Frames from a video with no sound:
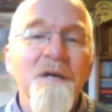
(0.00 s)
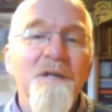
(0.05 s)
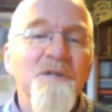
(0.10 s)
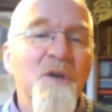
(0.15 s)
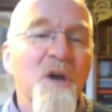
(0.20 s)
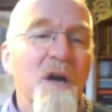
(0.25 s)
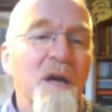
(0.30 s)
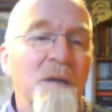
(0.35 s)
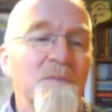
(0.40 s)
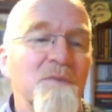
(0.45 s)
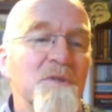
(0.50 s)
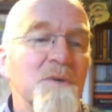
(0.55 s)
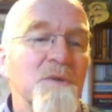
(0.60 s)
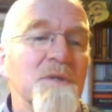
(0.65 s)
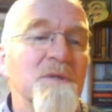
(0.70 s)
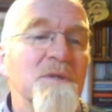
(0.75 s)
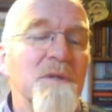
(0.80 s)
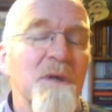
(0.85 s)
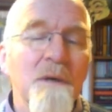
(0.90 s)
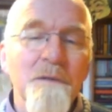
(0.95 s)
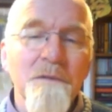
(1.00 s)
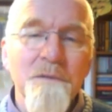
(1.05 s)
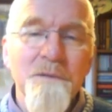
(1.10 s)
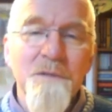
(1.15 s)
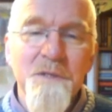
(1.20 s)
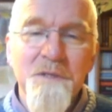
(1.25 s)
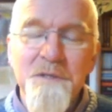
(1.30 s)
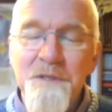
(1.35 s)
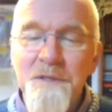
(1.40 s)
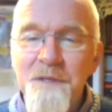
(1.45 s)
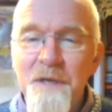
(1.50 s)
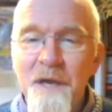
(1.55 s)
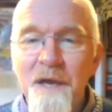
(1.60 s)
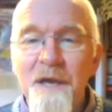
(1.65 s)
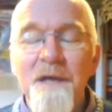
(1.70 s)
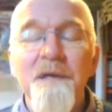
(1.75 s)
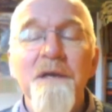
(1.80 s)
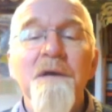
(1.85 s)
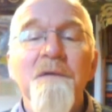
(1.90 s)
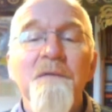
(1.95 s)
Time to indulge
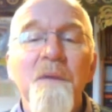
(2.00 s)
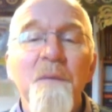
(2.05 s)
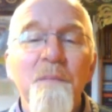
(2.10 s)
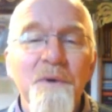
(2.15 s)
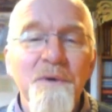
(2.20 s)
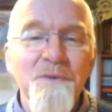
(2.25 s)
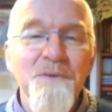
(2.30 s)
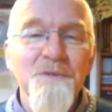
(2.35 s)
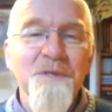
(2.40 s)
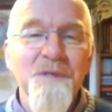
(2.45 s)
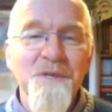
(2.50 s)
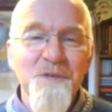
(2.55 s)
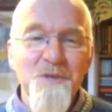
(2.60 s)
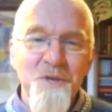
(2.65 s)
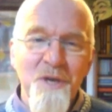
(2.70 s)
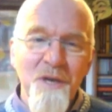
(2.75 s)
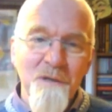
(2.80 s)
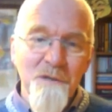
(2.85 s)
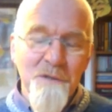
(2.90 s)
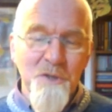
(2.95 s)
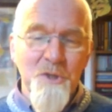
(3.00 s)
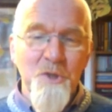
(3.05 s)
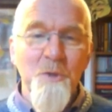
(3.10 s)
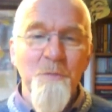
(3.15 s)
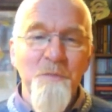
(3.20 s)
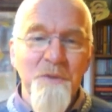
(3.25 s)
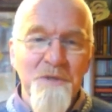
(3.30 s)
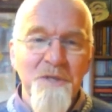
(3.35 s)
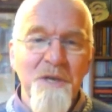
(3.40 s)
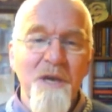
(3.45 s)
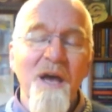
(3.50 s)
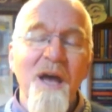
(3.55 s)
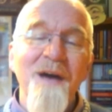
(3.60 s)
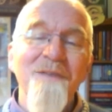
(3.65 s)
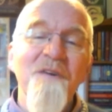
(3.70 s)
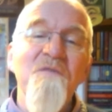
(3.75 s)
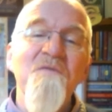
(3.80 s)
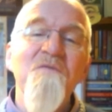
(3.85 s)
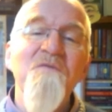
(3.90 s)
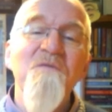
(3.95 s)
today. The moon's conjunct Jupiter.
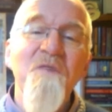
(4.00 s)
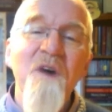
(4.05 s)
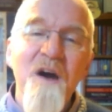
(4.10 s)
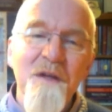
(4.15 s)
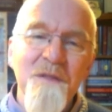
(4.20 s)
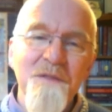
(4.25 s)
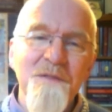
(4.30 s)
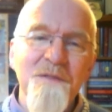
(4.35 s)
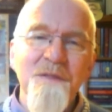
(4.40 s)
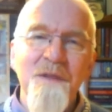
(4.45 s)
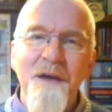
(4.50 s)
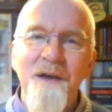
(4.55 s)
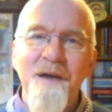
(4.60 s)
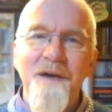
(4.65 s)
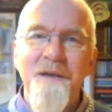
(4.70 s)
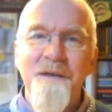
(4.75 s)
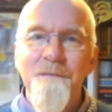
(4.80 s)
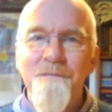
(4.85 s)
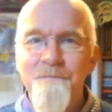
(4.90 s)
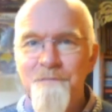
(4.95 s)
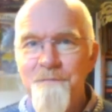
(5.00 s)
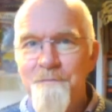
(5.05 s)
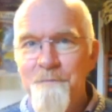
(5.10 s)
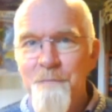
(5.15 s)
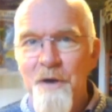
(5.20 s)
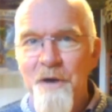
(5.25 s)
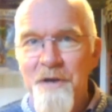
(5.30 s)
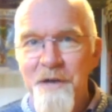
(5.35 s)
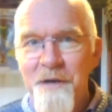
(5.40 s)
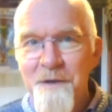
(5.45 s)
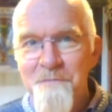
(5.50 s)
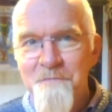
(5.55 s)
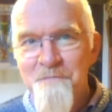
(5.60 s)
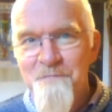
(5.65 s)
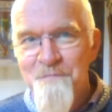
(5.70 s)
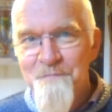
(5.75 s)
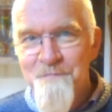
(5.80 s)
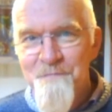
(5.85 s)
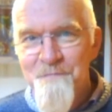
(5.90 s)
Have a fun day. Bye now.